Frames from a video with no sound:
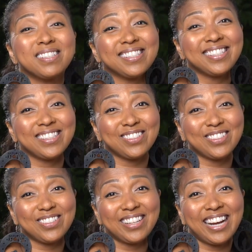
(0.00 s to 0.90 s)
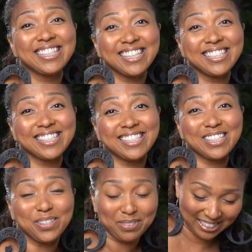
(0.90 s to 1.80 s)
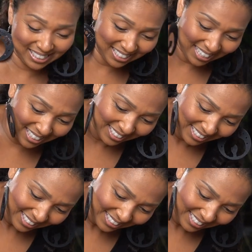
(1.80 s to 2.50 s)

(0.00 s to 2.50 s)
distiller. I said distillery, didn't I?